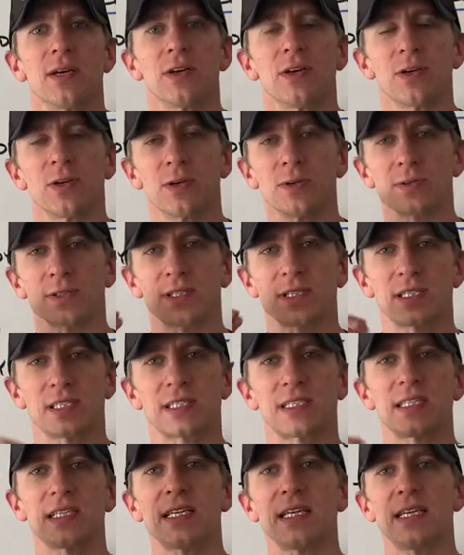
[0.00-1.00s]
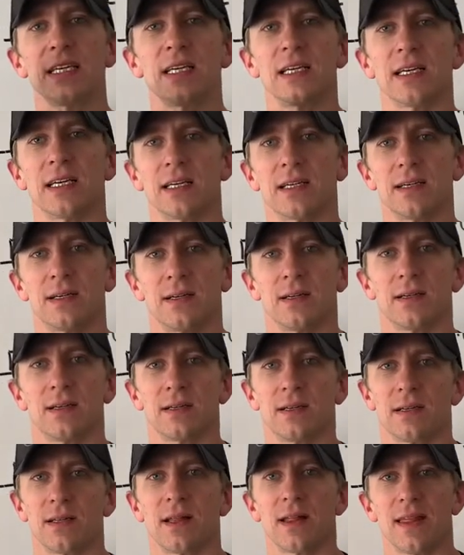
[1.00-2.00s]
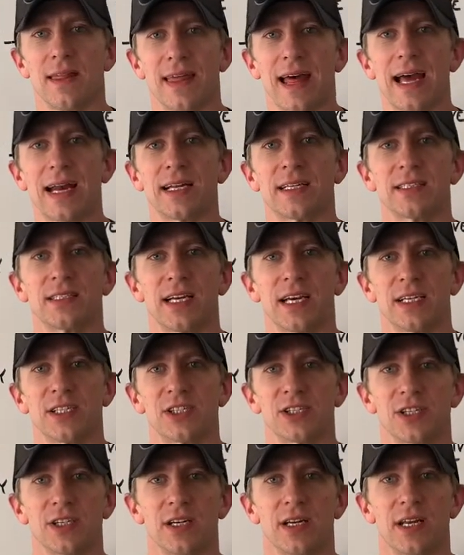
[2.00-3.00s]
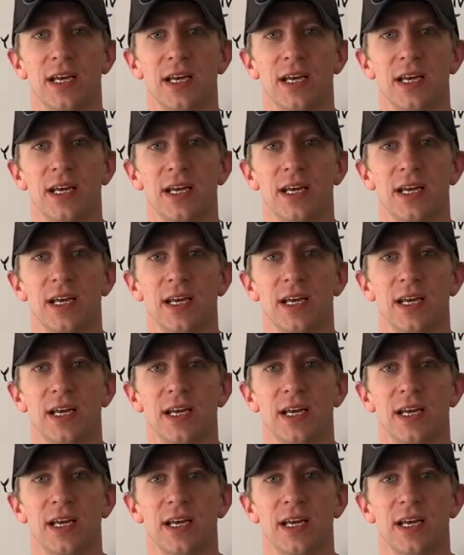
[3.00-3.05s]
You'll see that intention